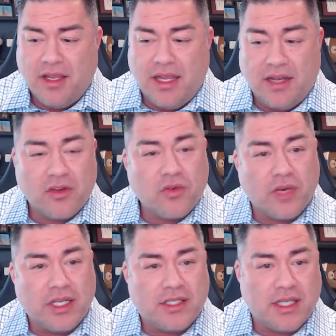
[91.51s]

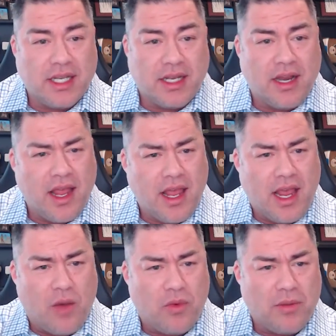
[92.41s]
increase in, hey,
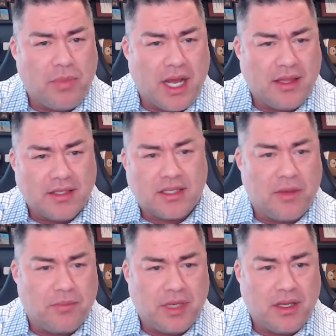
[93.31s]
I want to buy this
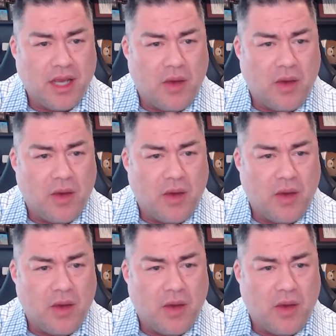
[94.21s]
company.